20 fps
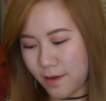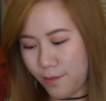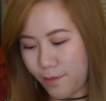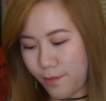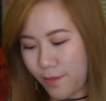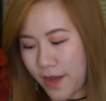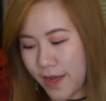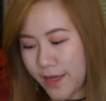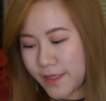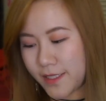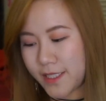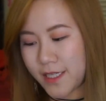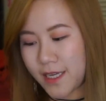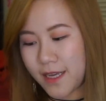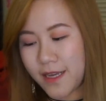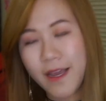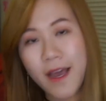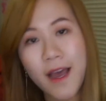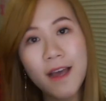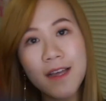But
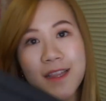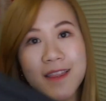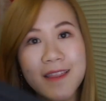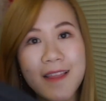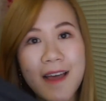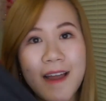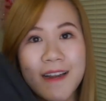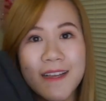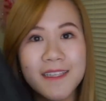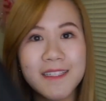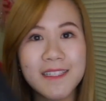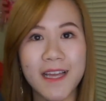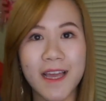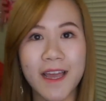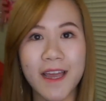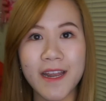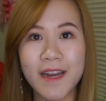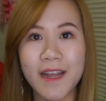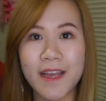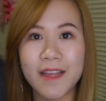yeah, that is
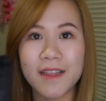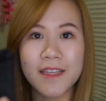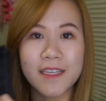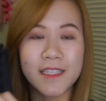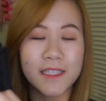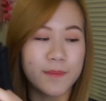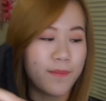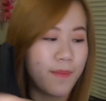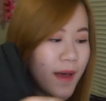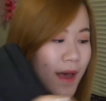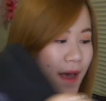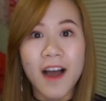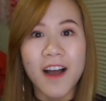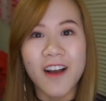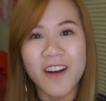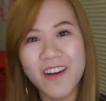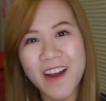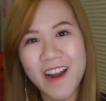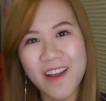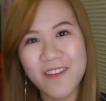it in this bag.
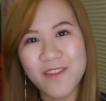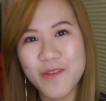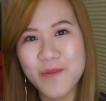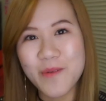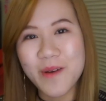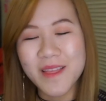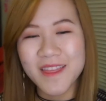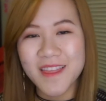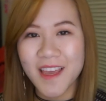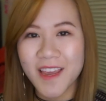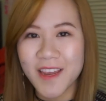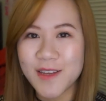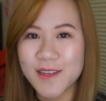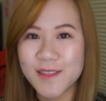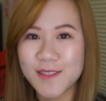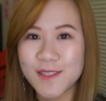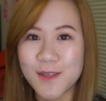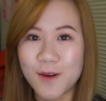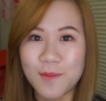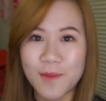Alright everyone, thank you
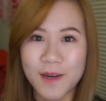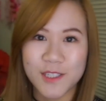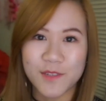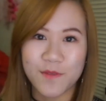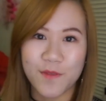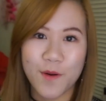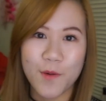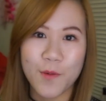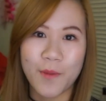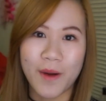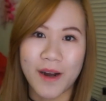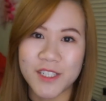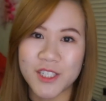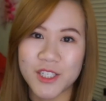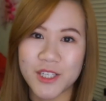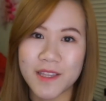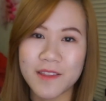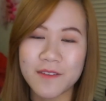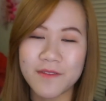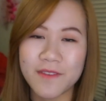so much for
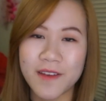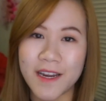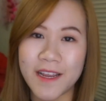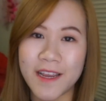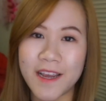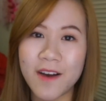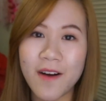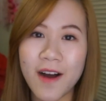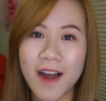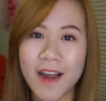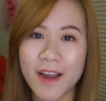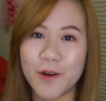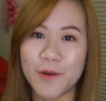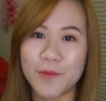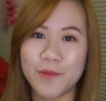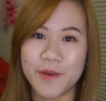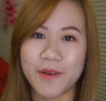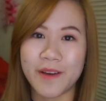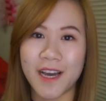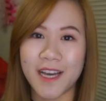watching the video. I
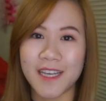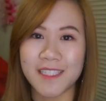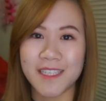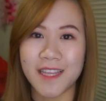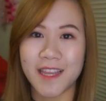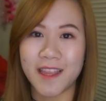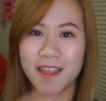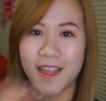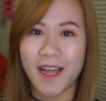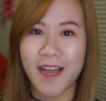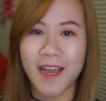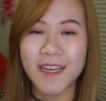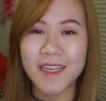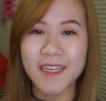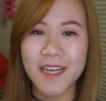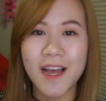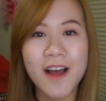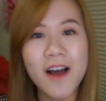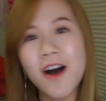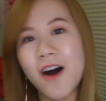hope you guys like
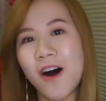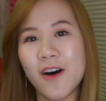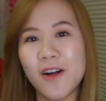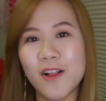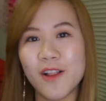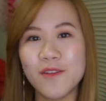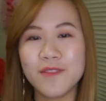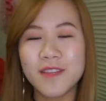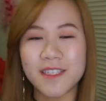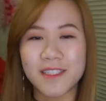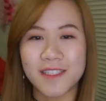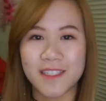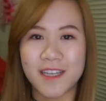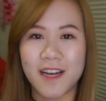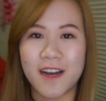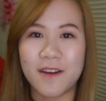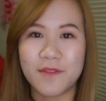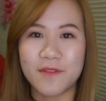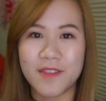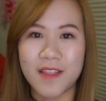all of the
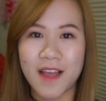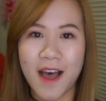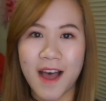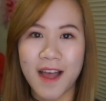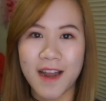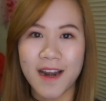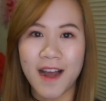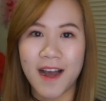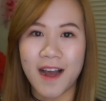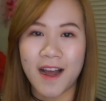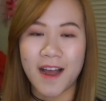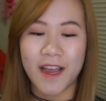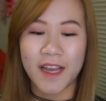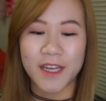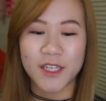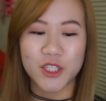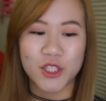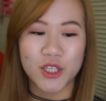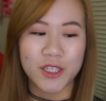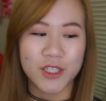stuff that
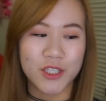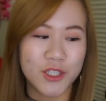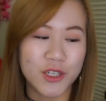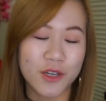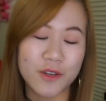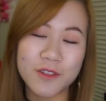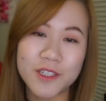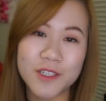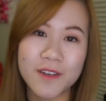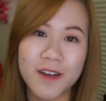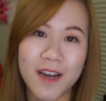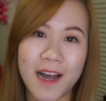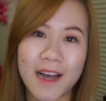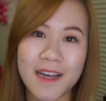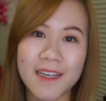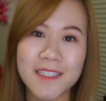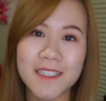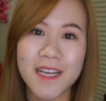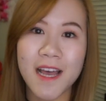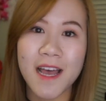I just showed you
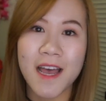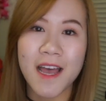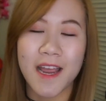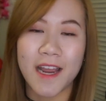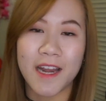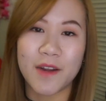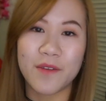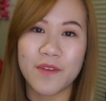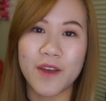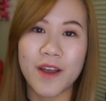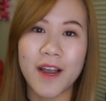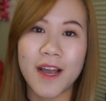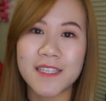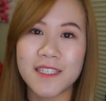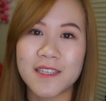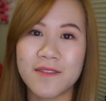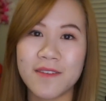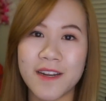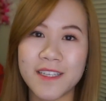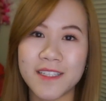guys. And if you guys
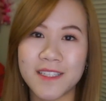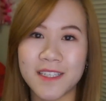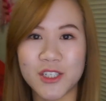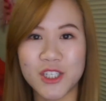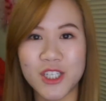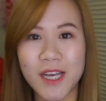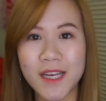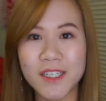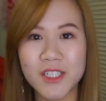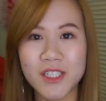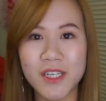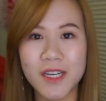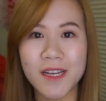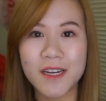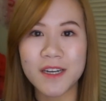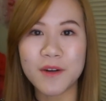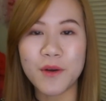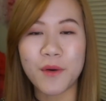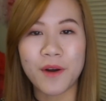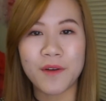have any
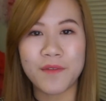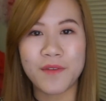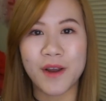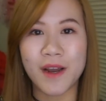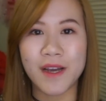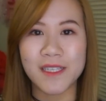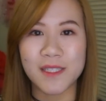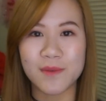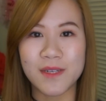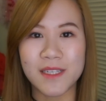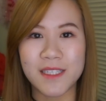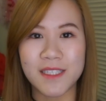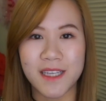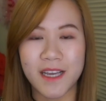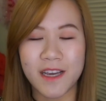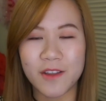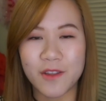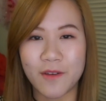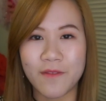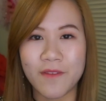suggestion, or if you guys want to see
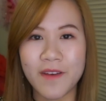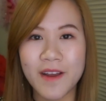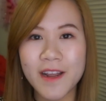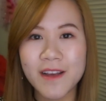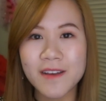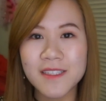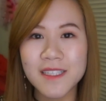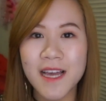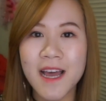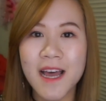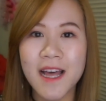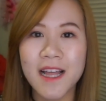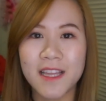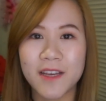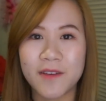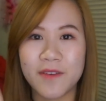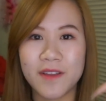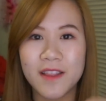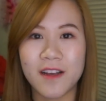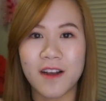other videos,
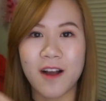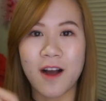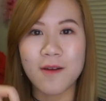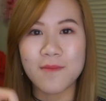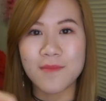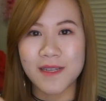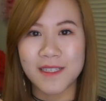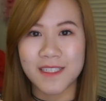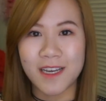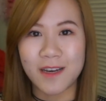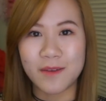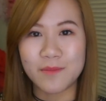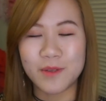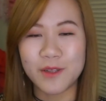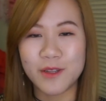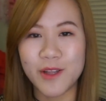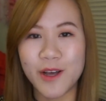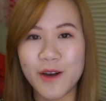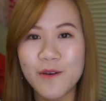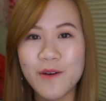leave in the comment down
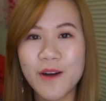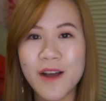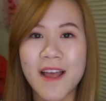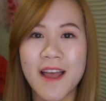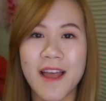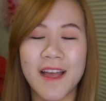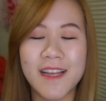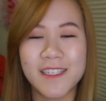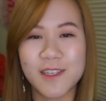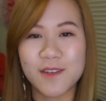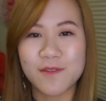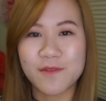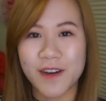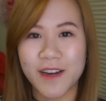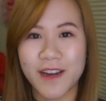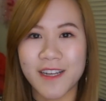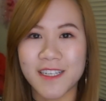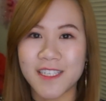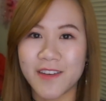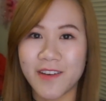below. And don't
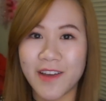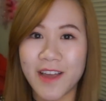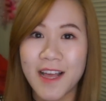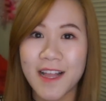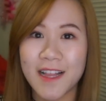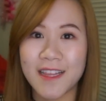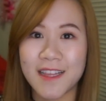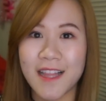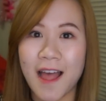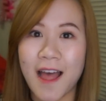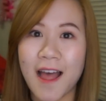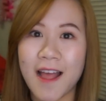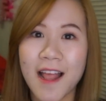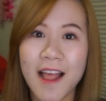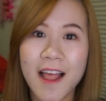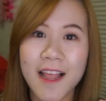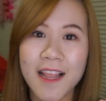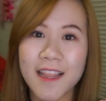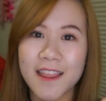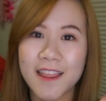forget to hit that
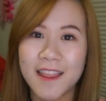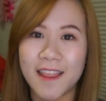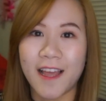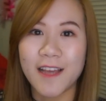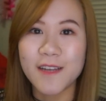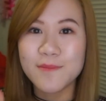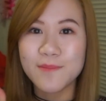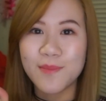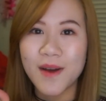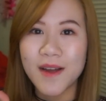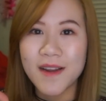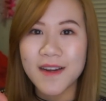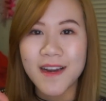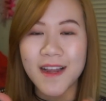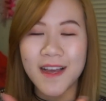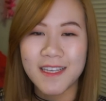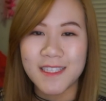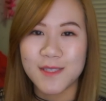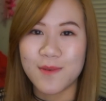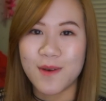like button,
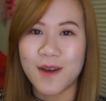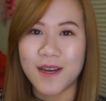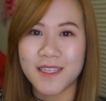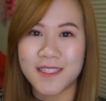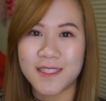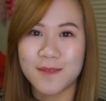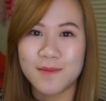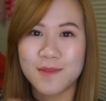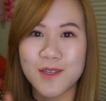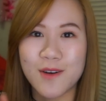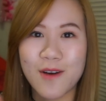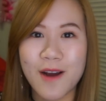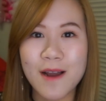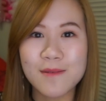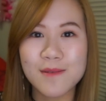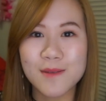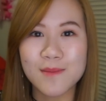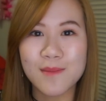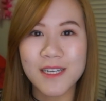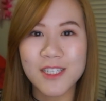as well as subscribe
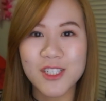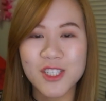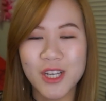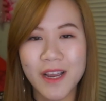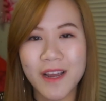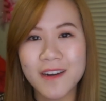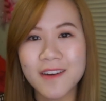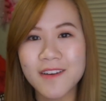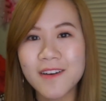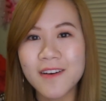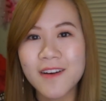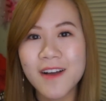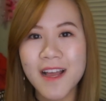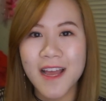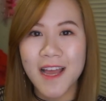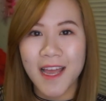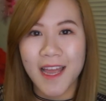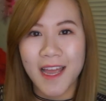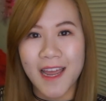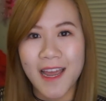to my channel.
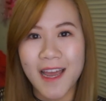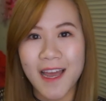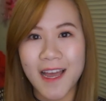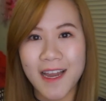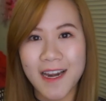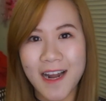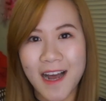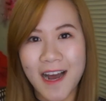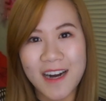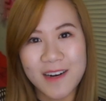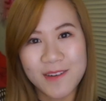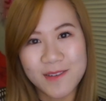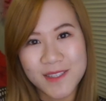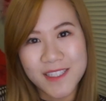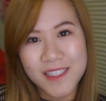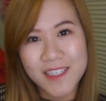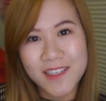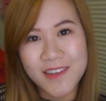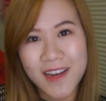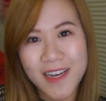And I will
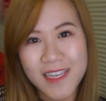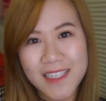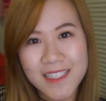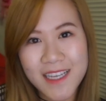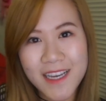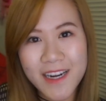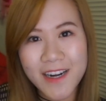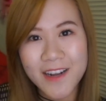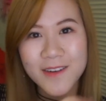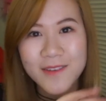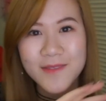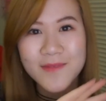see you guys later.